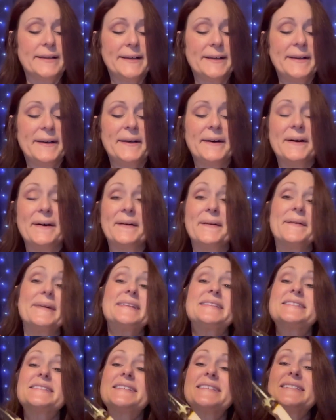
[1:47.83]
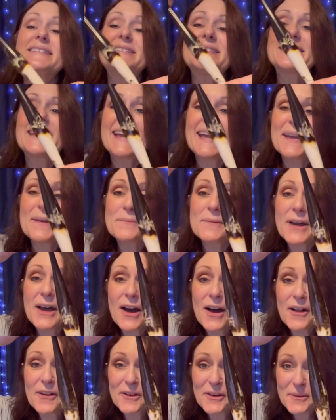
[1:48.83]
Oh, it's the same
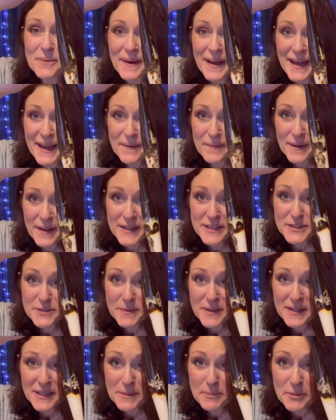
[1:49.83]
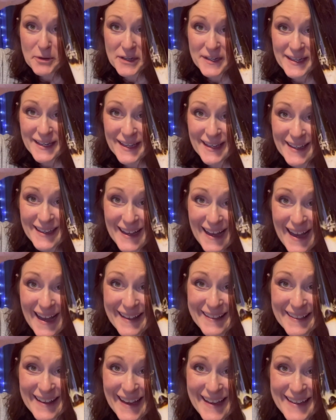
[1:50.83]
colorway. Well, it's really pretty. I
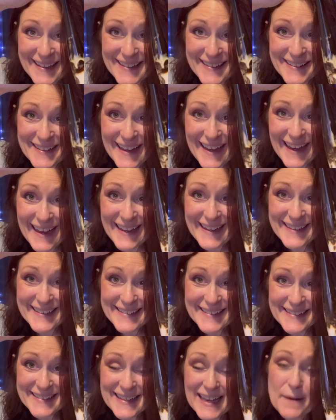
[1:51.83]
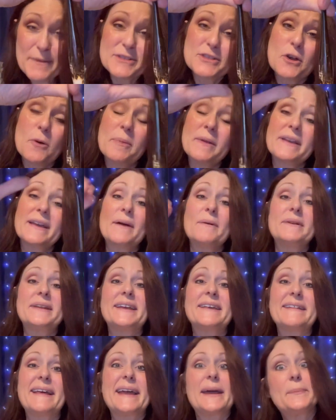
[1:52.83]
like it a lot. I was hoping I would
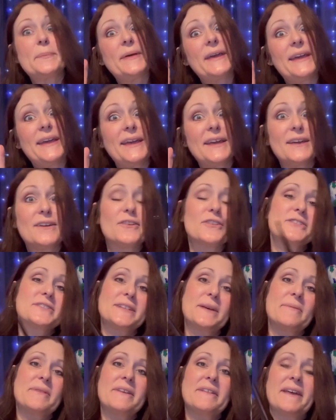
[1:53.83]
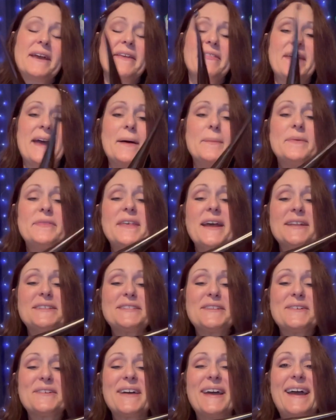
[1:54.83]
get like a pink or something like that, but that's
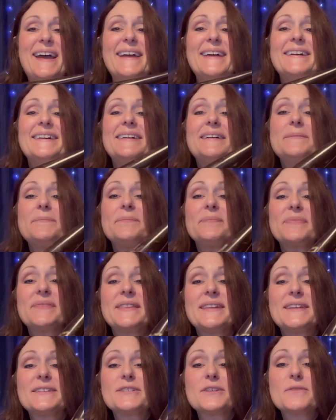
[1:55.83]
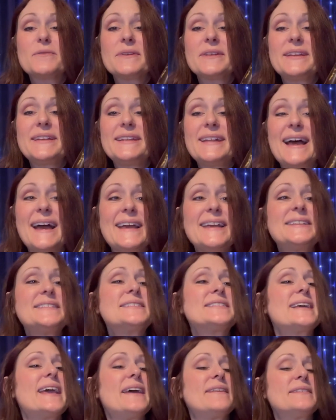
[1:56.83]
okay. These are really
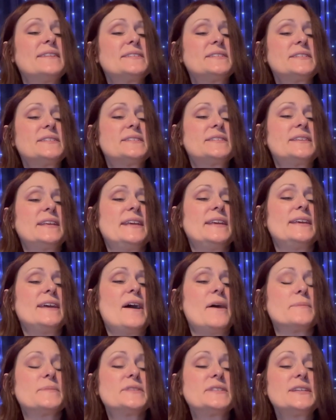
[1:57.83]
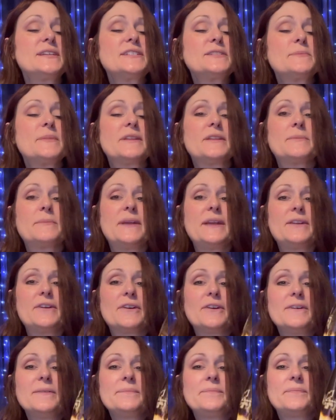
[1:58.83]
nice, and this is the um, six
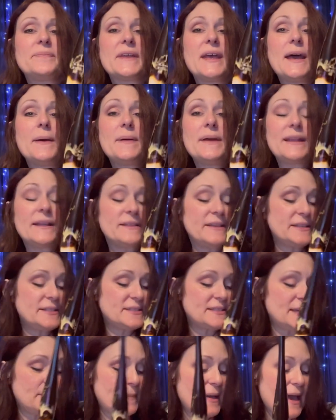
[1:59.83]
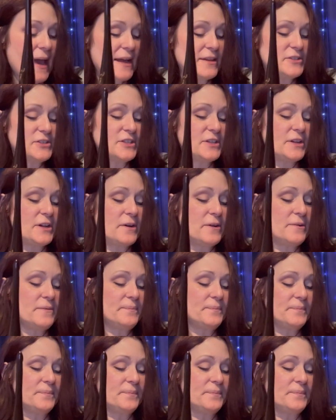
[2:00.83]
millimeter, and at least they match, you know?